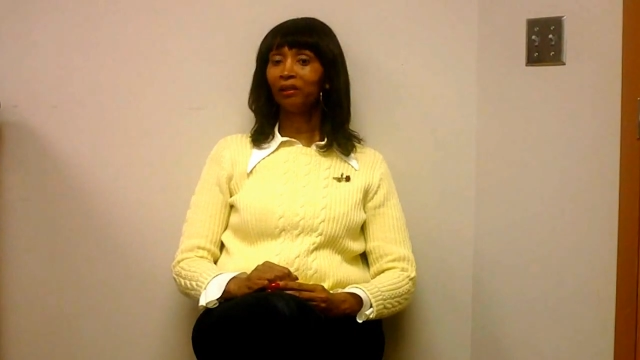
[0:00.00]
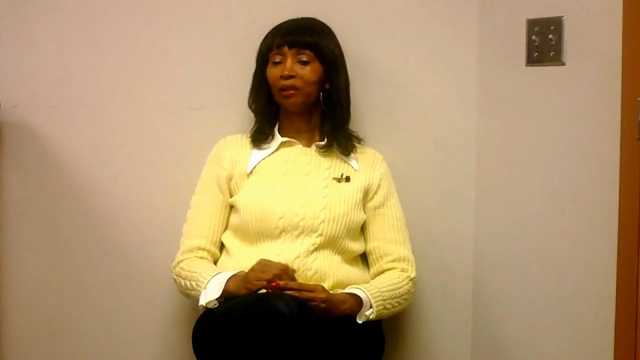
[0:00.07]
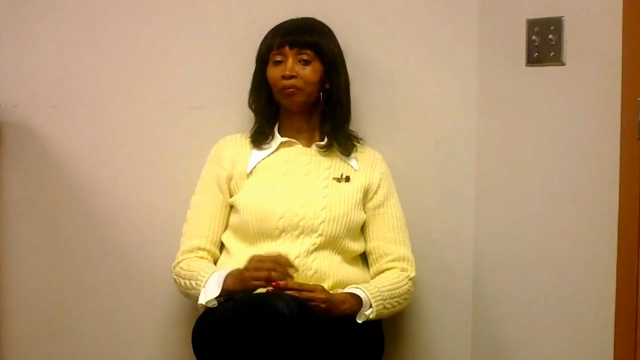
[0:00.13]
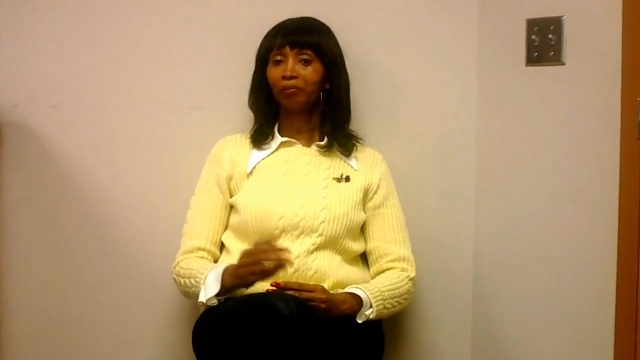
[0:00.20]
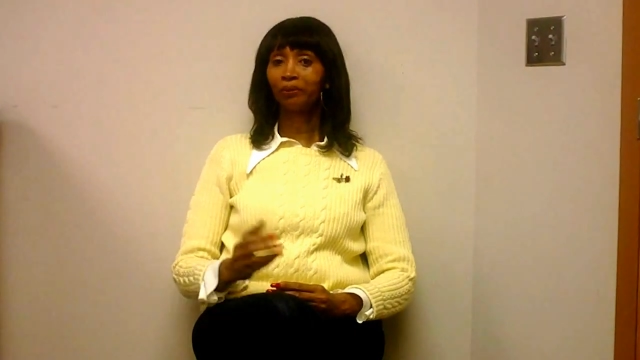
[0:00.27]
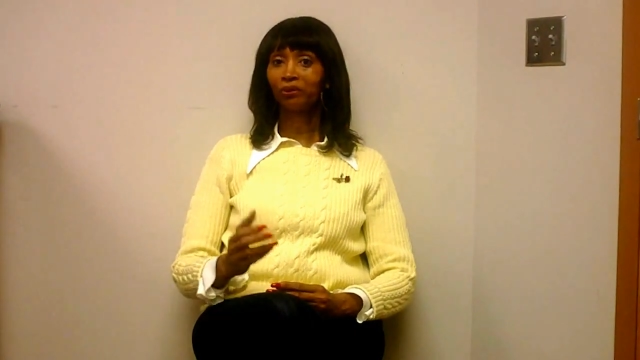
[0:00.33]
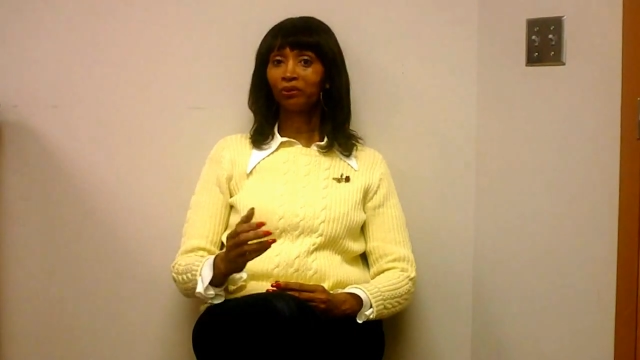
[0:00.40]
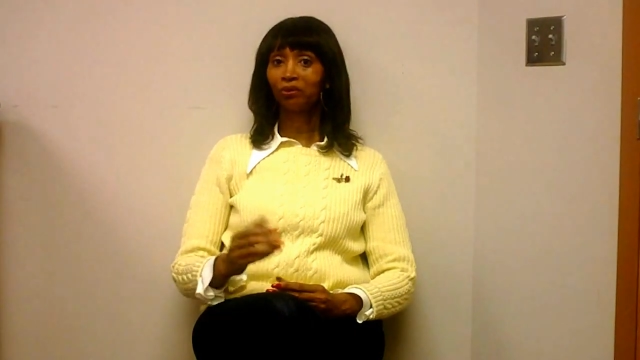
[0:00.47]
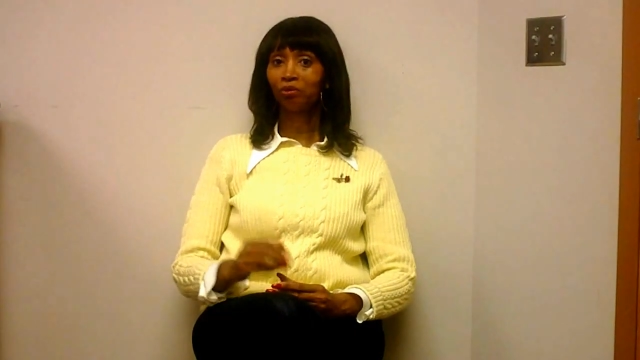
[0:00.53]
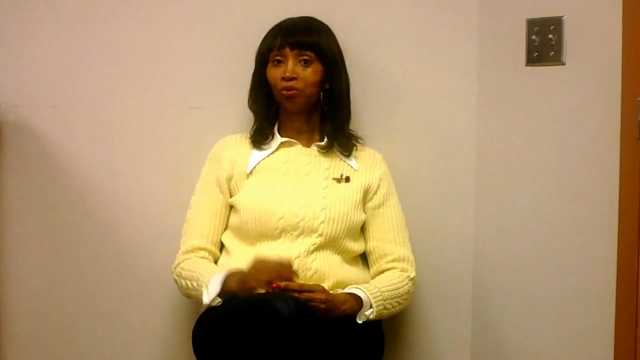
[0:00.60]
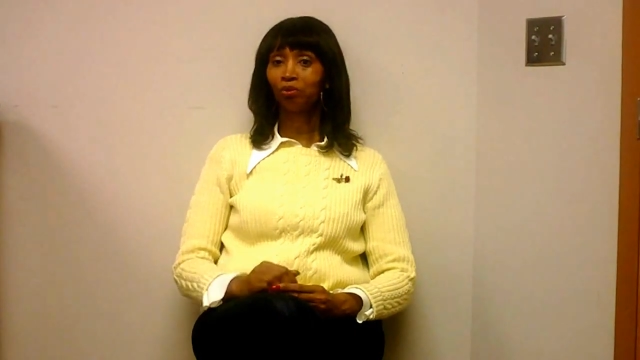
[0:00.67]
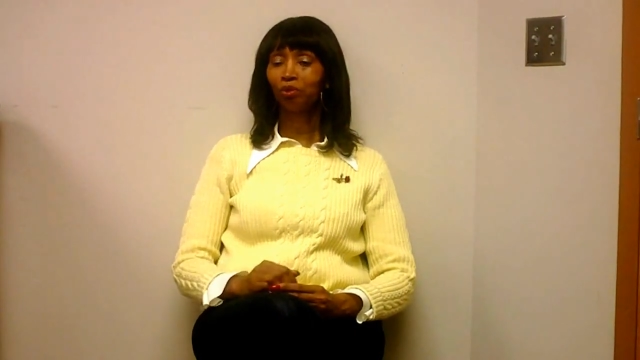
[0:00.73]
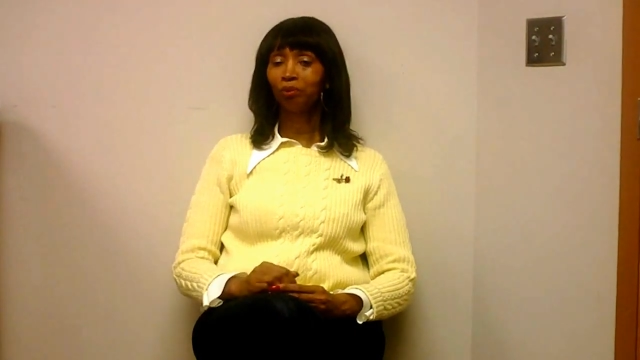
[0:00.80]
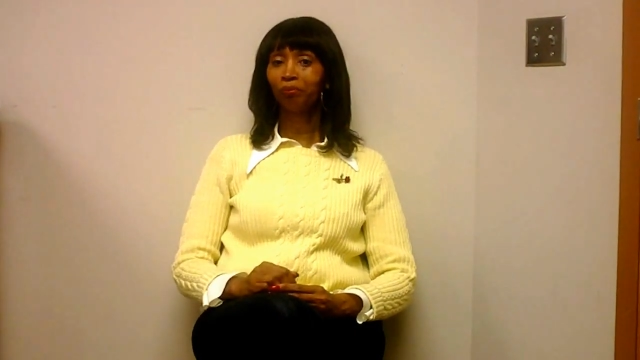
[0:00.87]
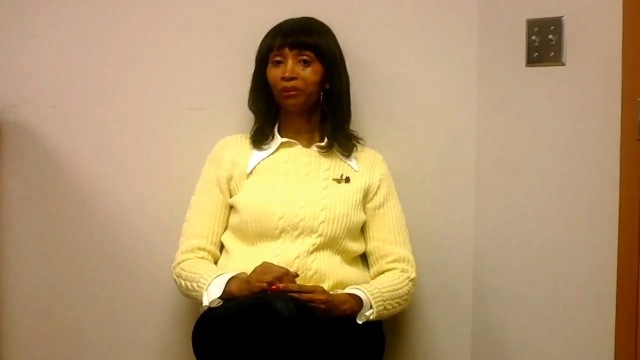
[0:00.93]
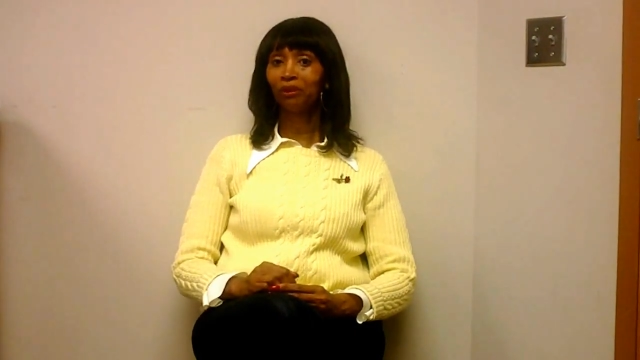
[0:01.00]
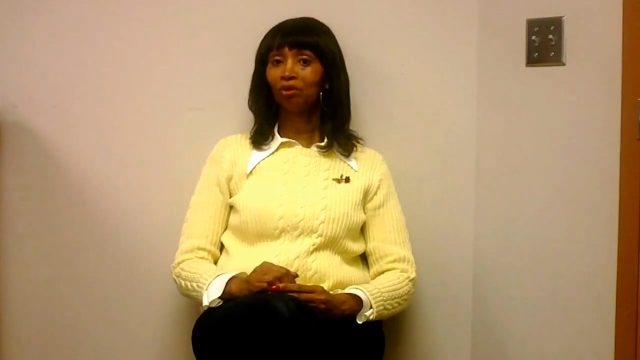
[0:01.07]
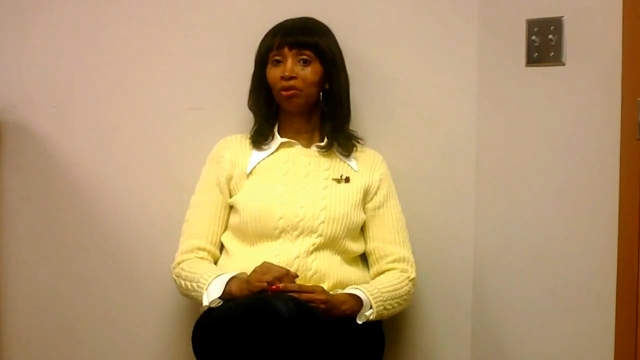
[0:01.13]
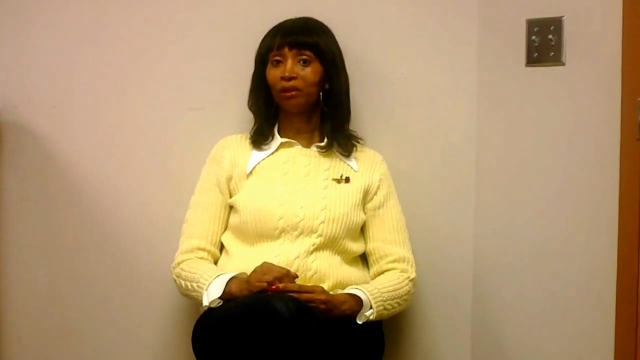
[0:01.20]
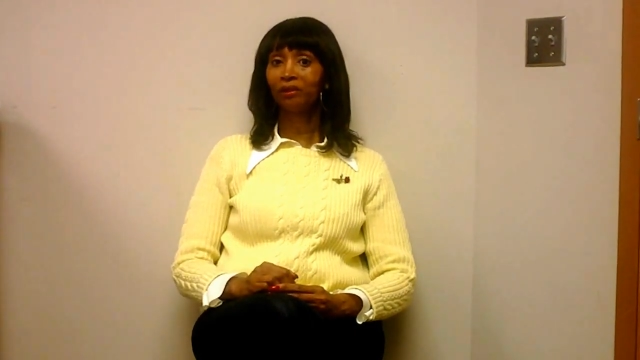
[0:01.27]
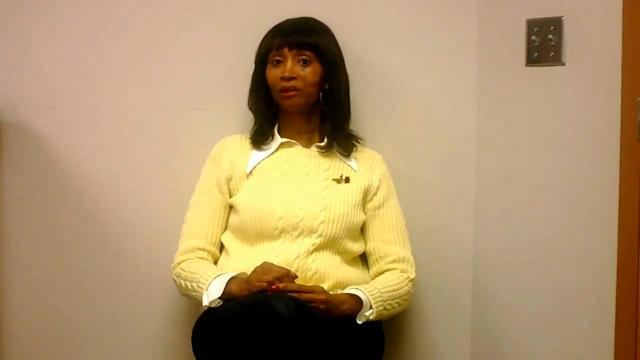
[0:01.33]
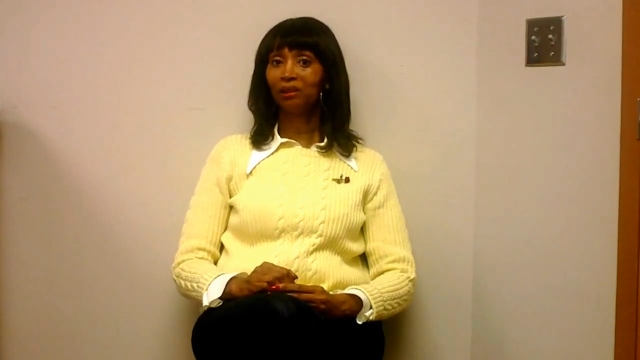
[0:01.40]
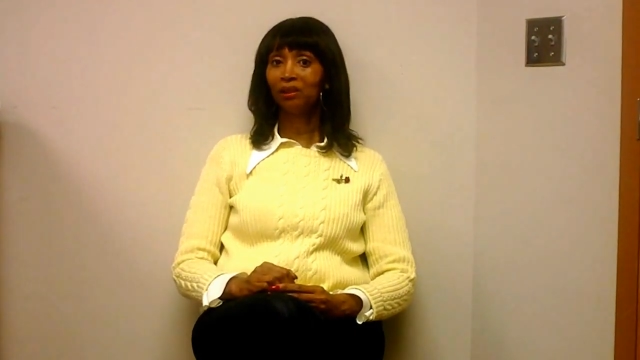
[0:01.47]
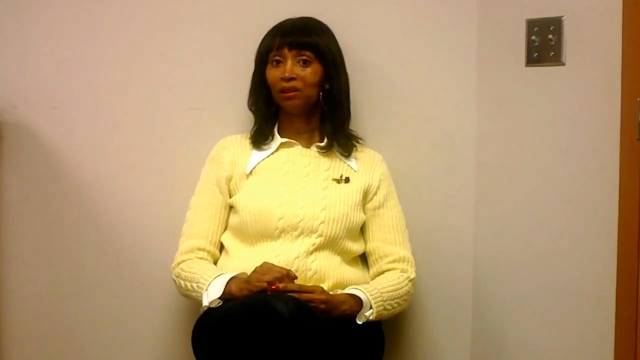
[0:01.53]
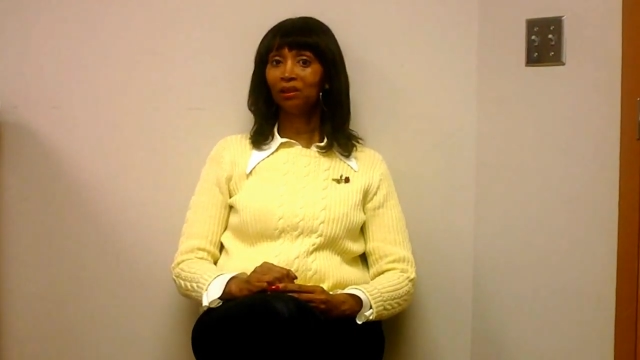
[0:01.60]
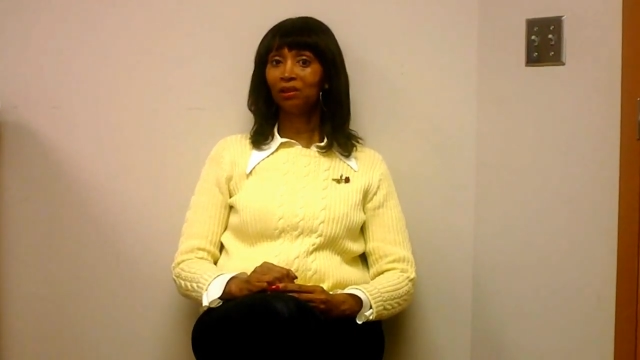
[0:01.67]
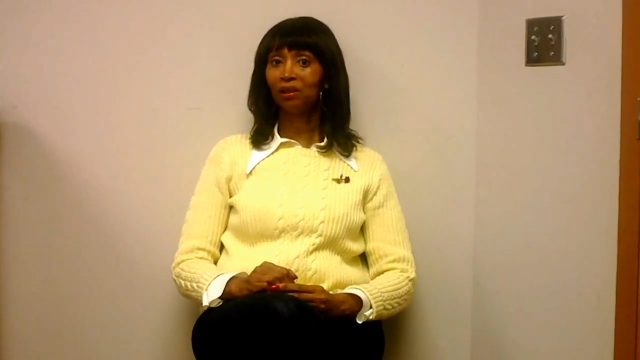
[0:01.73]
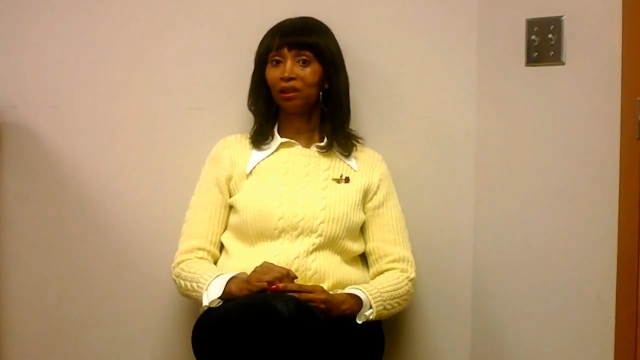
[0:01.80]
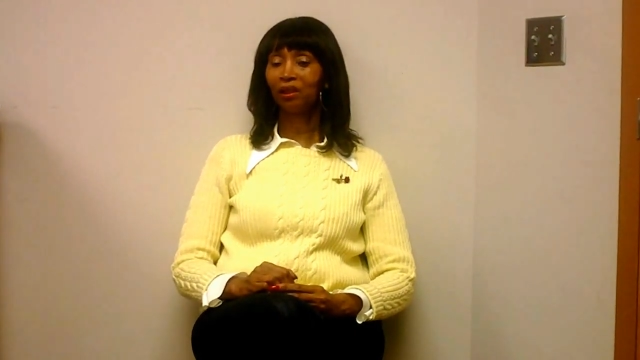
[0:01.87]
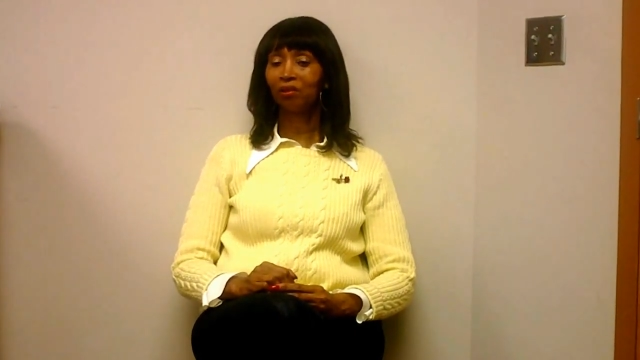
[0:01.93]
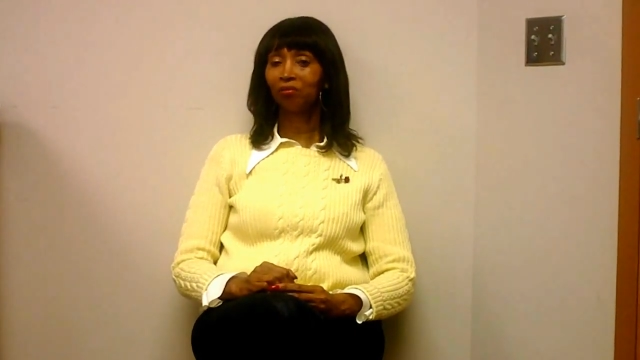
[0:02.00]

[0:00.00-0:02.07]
number will be on the